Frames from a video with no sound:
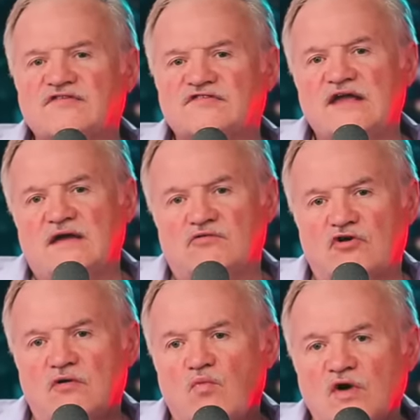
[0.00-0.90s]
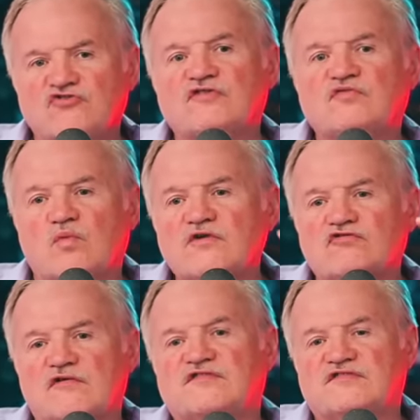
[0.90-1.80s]
got to see it. Once you're
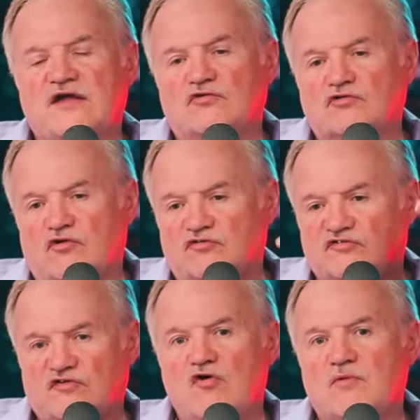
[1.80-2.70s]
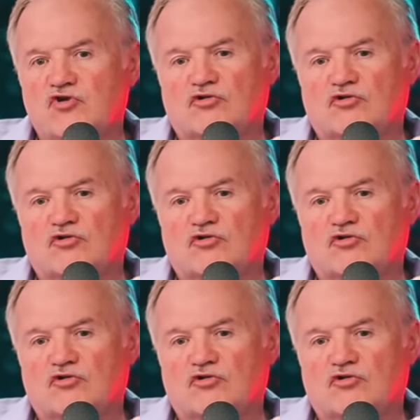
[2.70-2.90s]
on set, you'll learn so much.